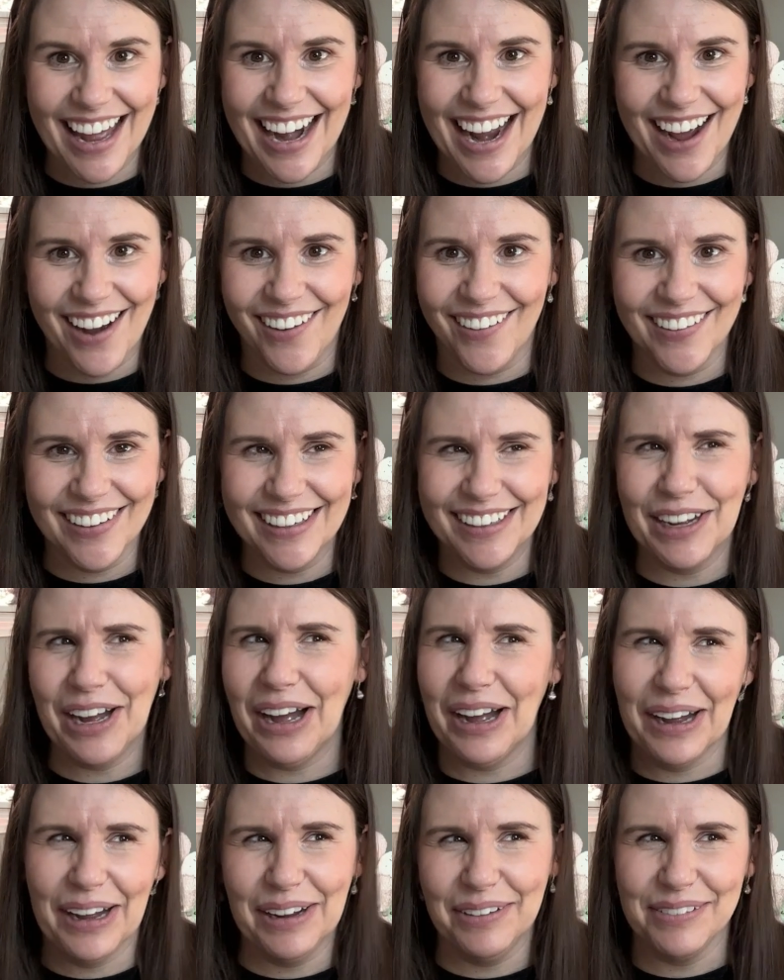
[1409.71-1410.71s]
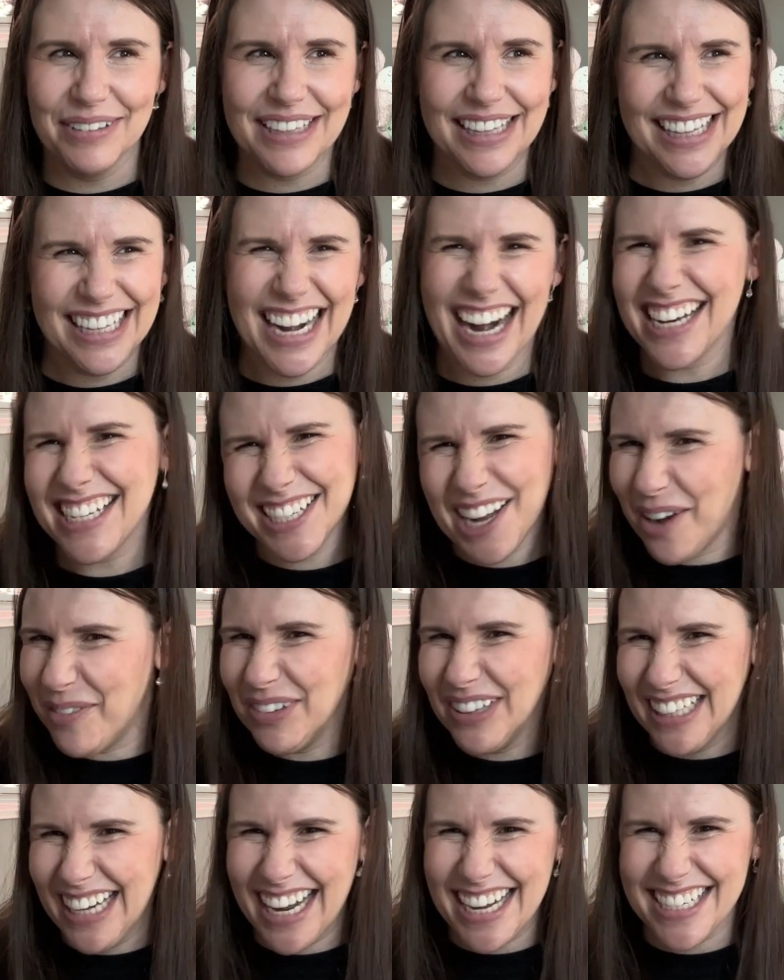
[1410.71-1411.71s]
out within the next couple
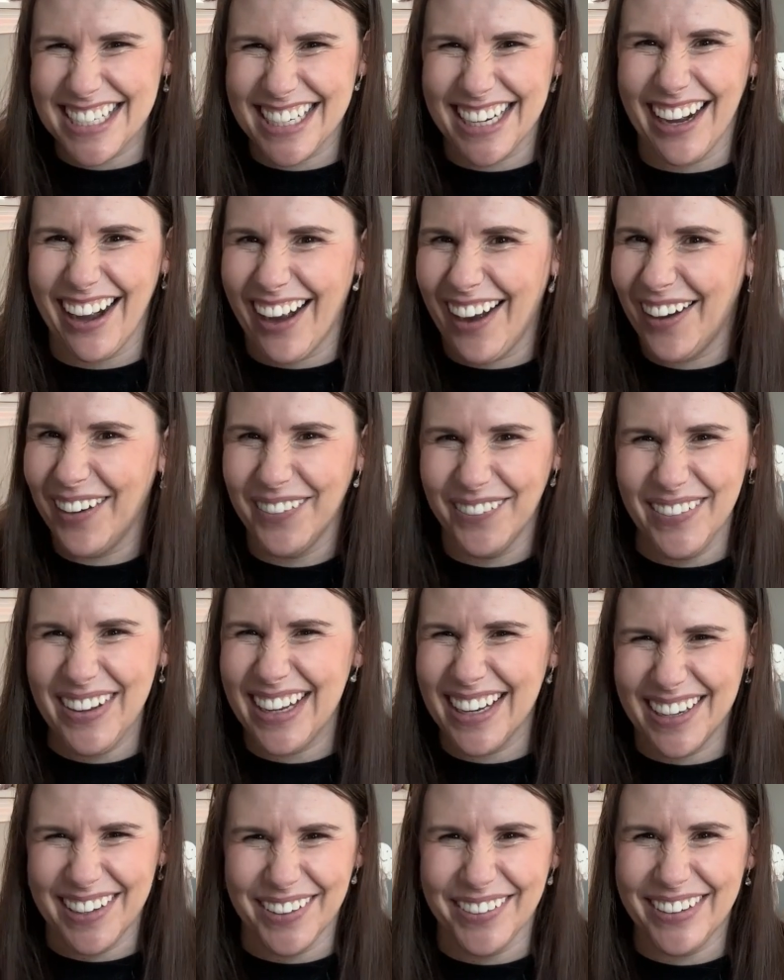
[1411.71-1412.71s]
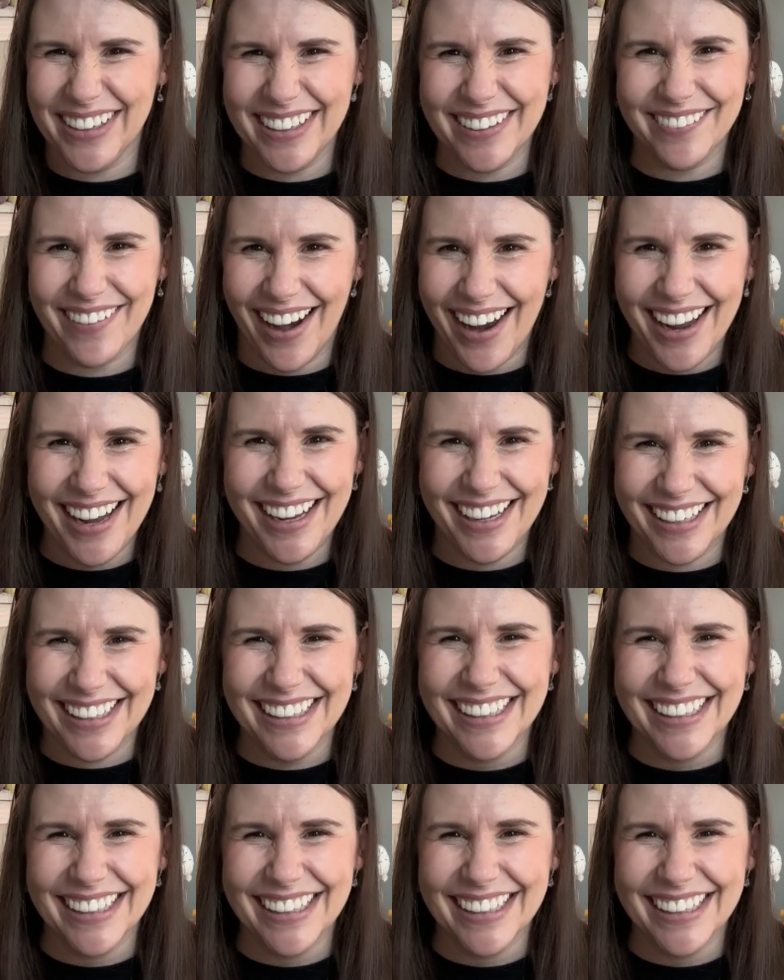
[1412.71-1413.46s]
of days here. We can do it, right?